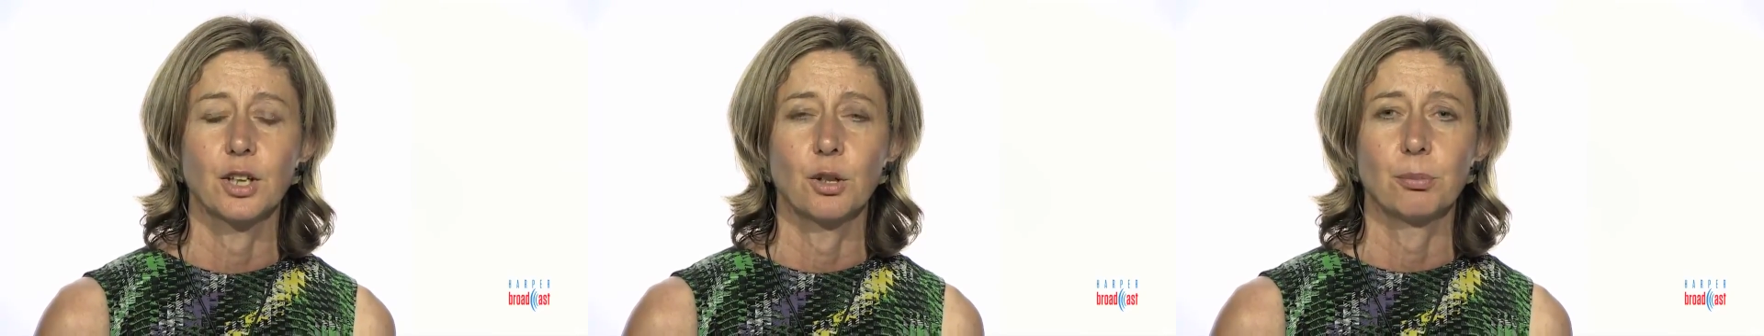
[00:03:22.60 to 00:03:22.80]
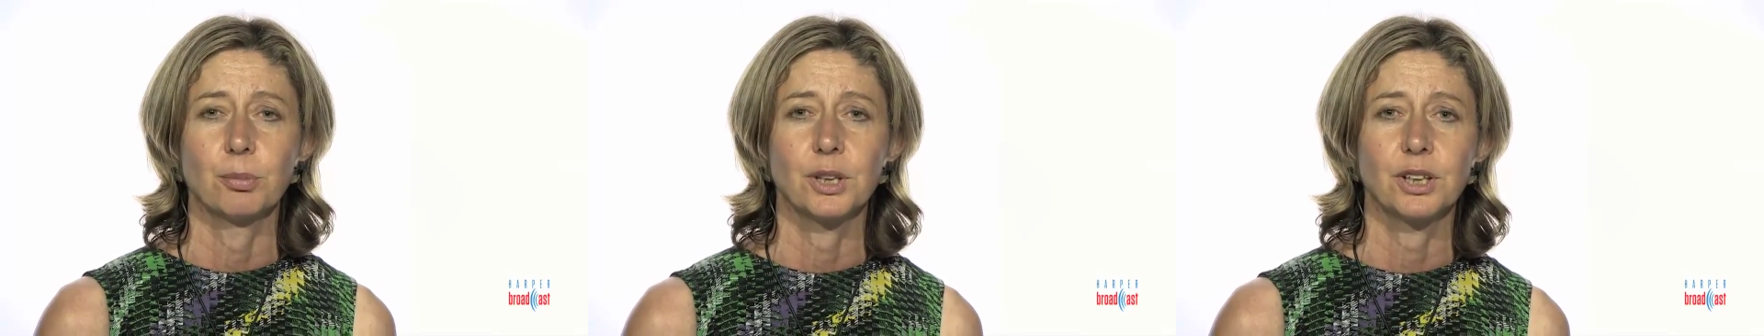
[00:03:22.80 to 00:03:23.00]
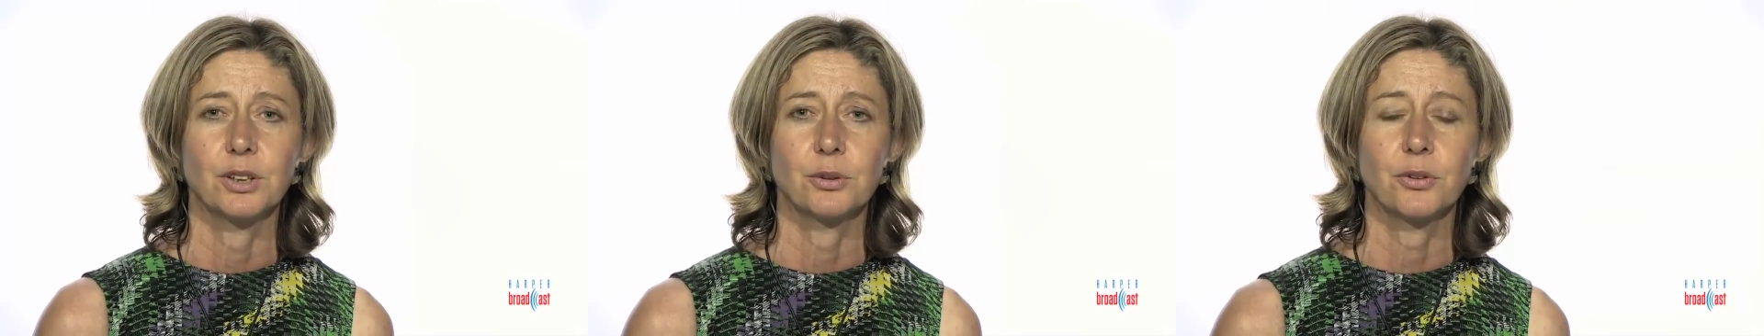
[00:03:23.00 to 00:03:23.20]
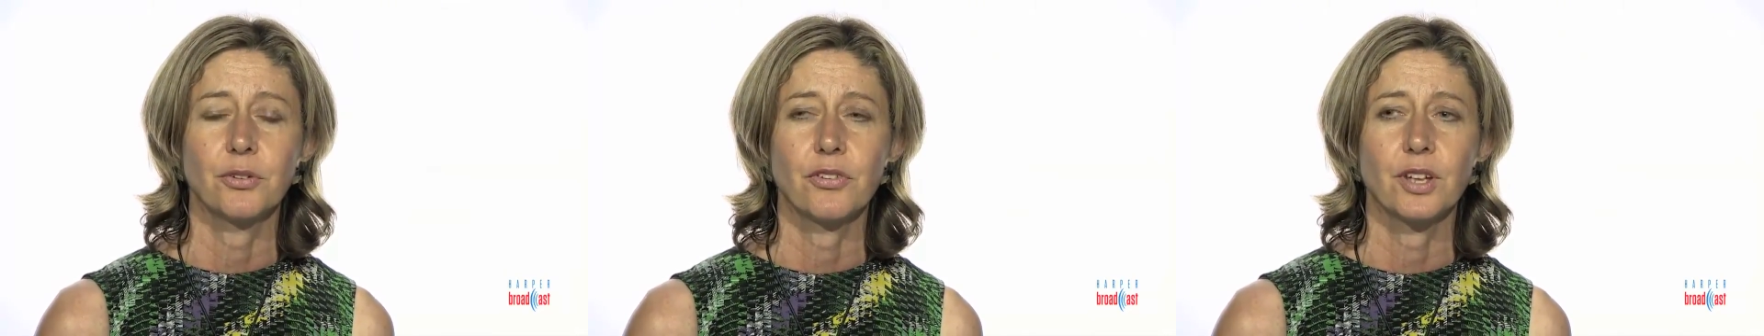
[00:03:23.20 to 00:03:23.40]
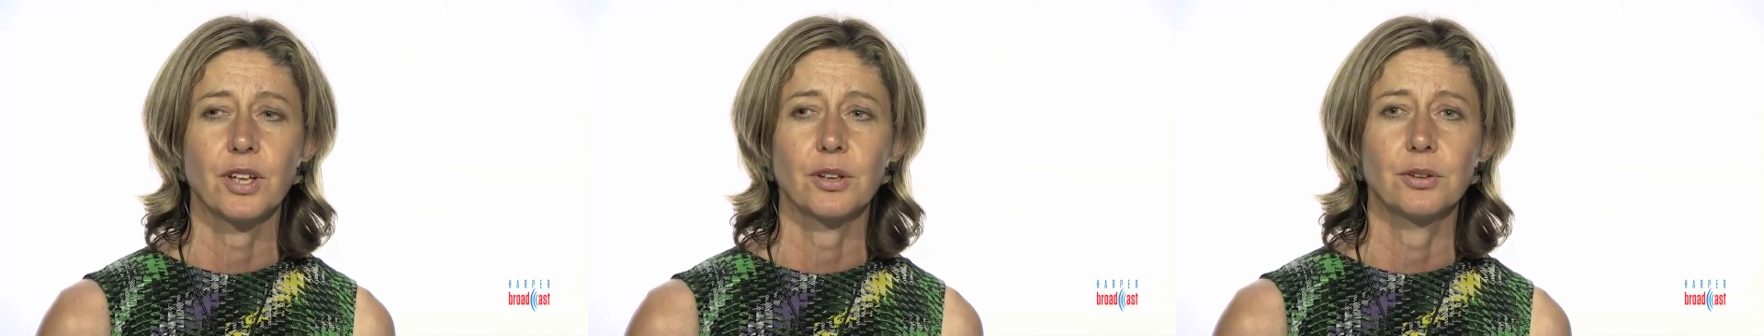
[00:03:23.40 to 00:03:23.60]
but it
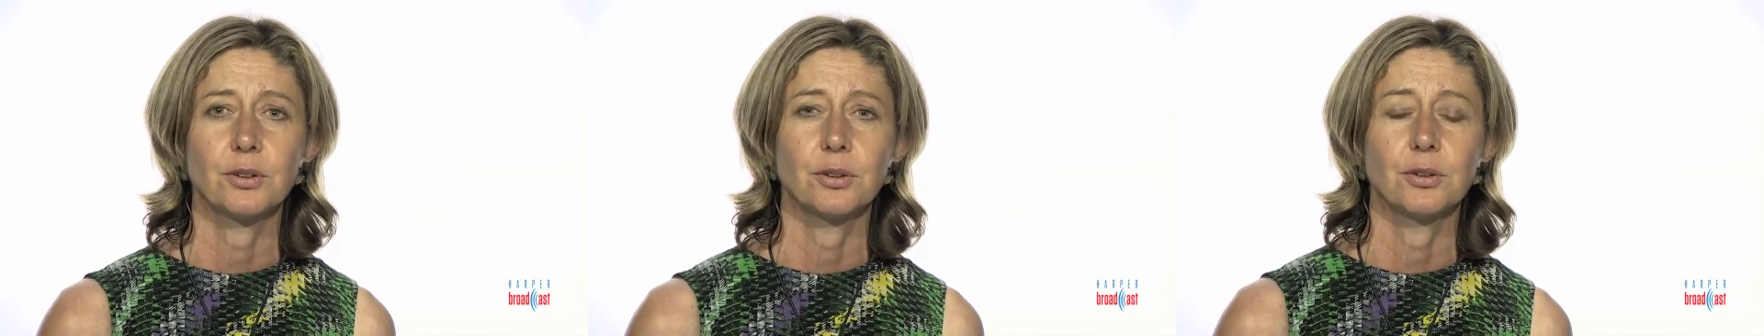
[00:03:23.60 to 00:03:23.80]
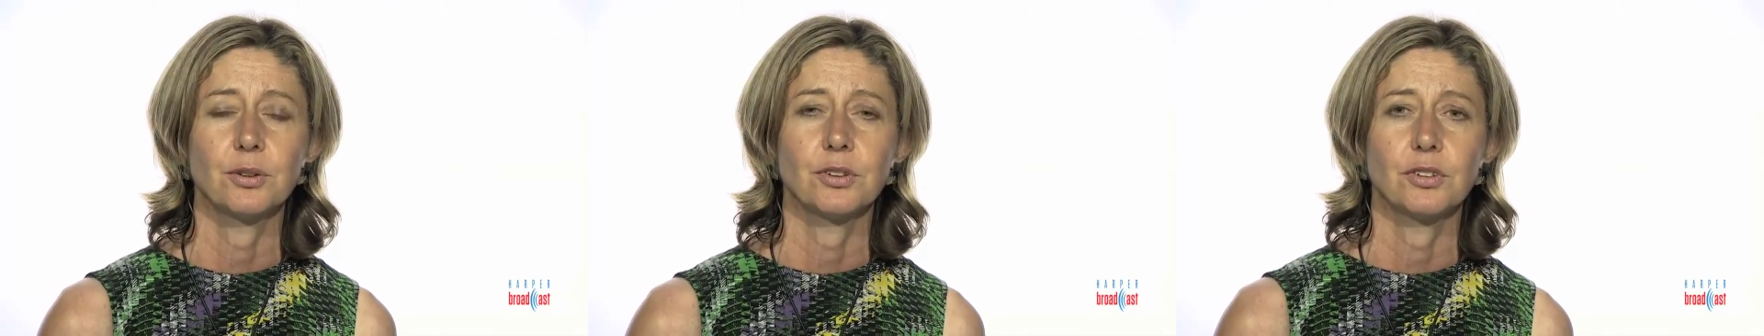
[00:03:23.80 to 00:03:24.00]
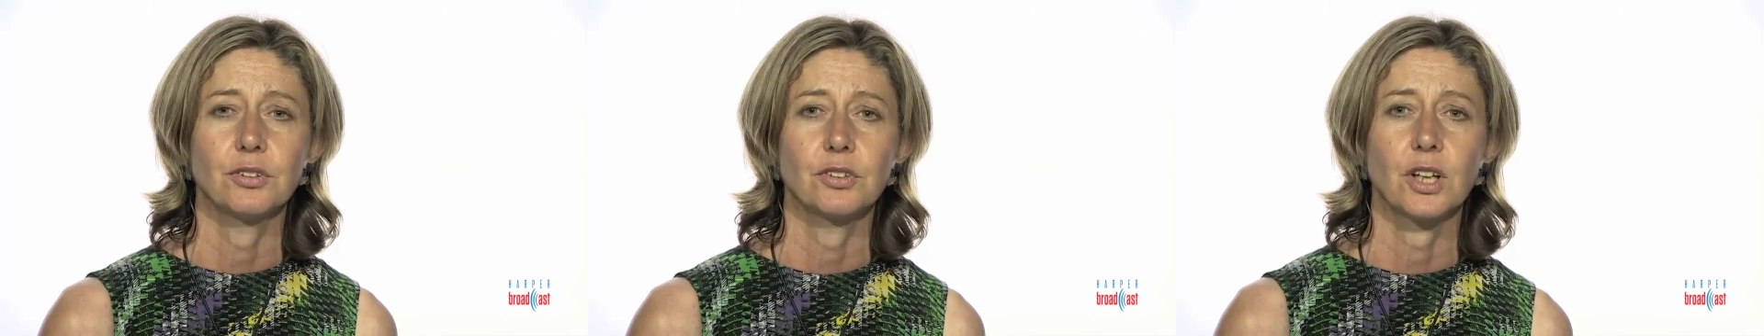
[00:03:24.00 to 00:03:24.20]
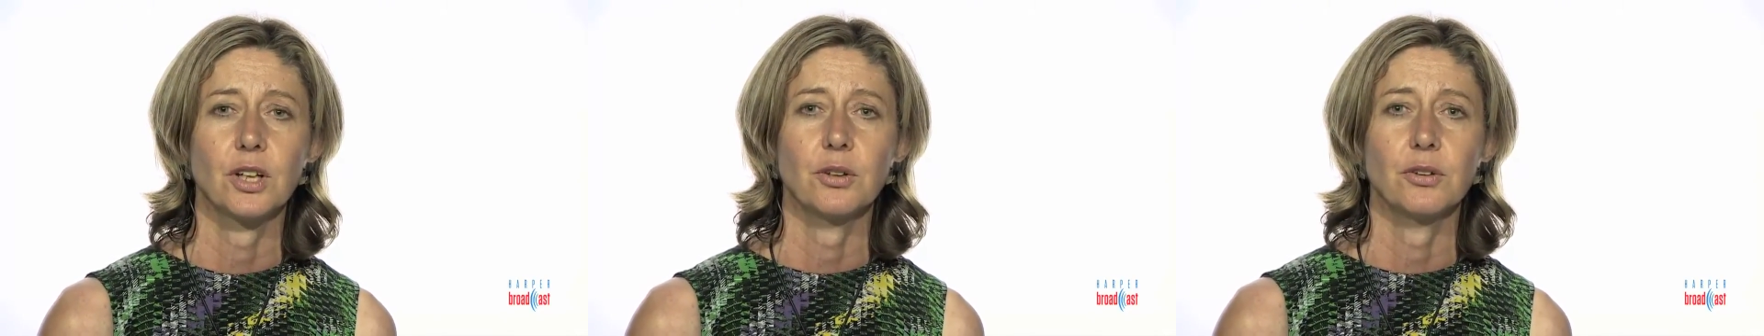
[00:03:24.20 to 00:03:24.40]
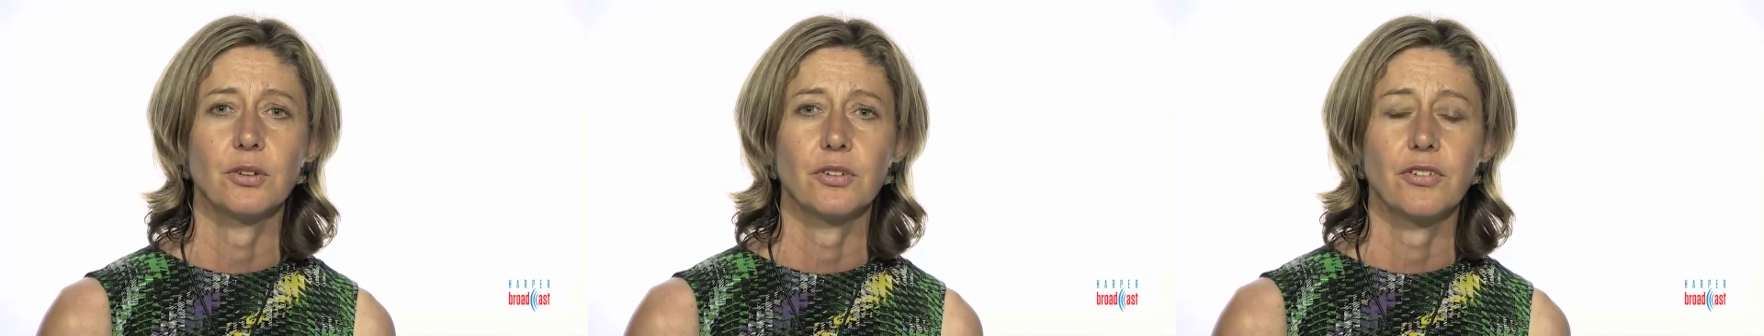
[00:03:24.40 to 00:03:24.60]
also
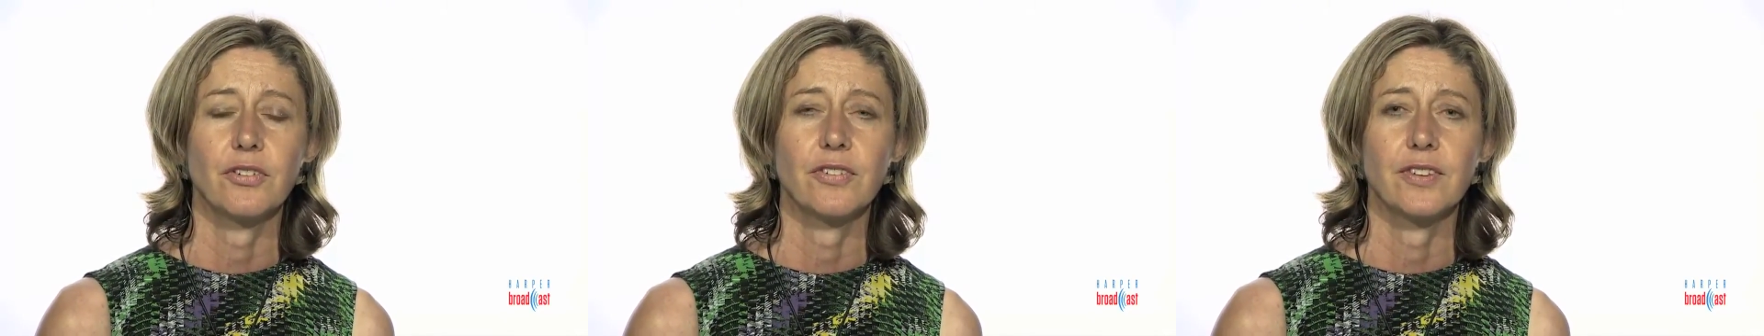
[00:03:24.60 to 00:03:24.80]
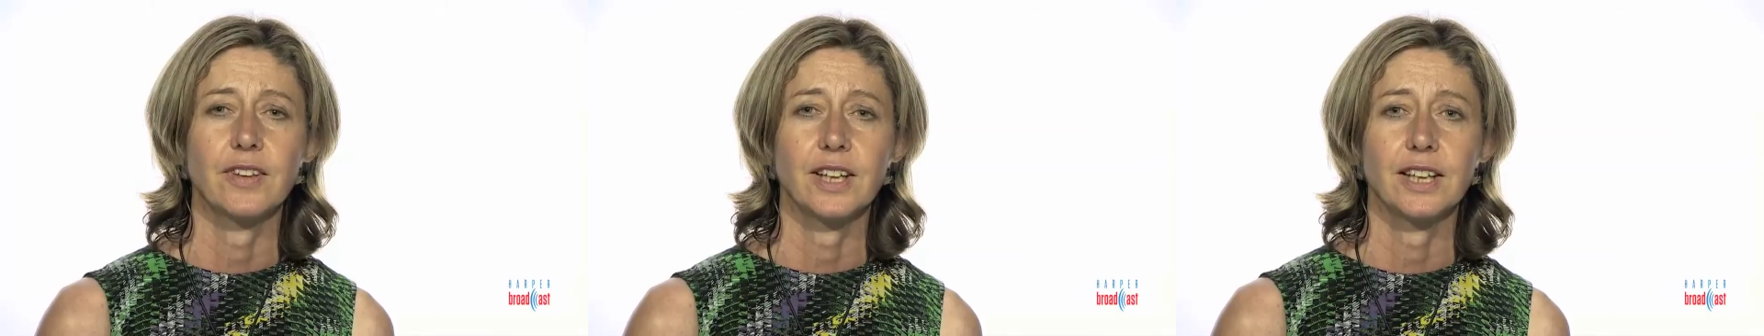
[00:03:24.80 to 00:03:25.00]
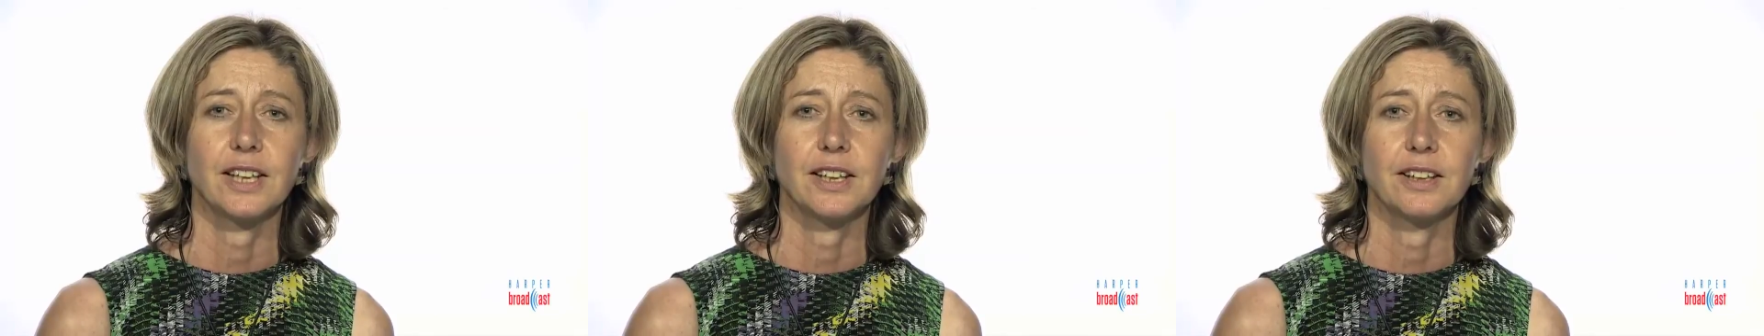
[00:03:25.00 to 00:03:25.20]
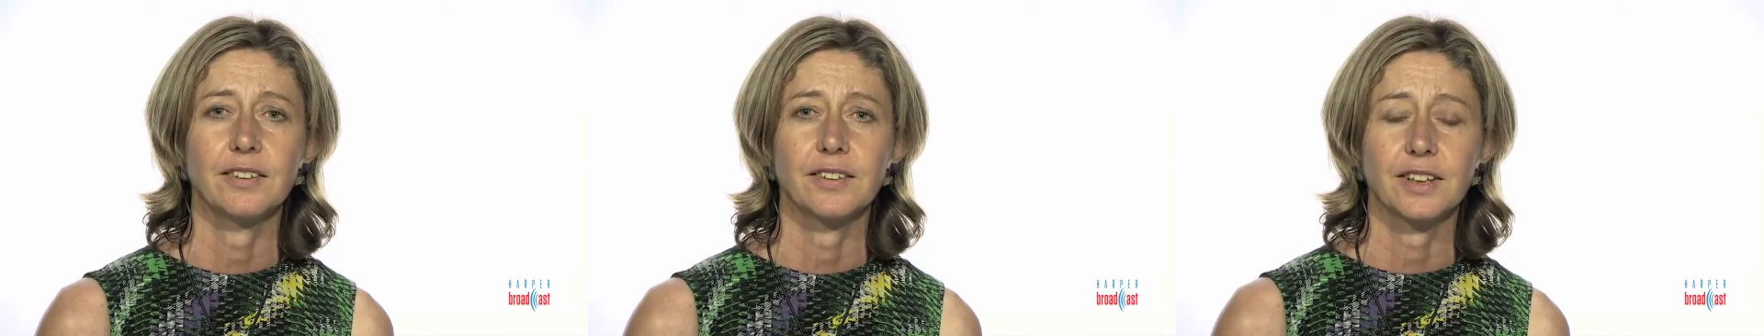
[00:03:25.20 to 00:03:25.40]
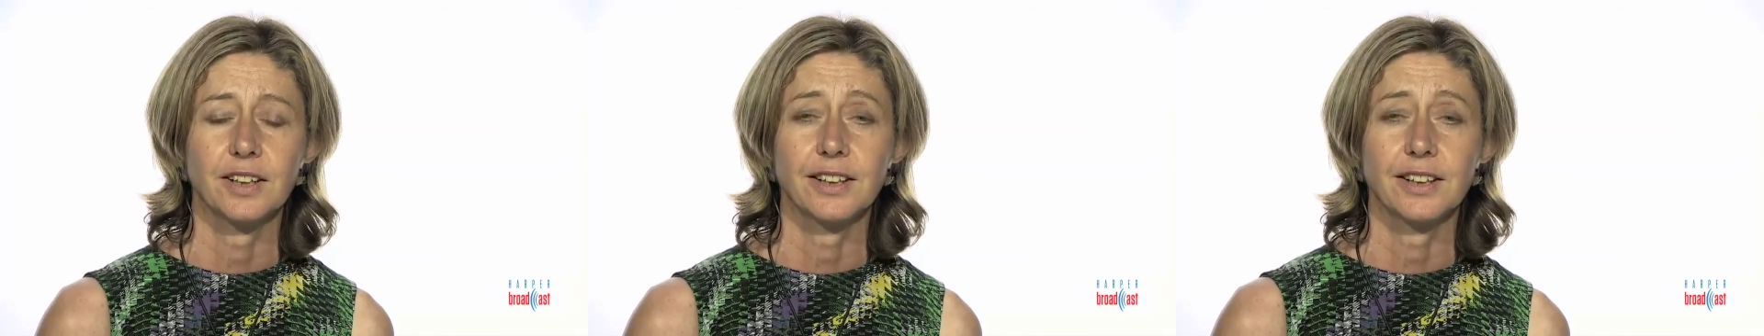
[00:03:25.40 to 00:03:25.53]
shows the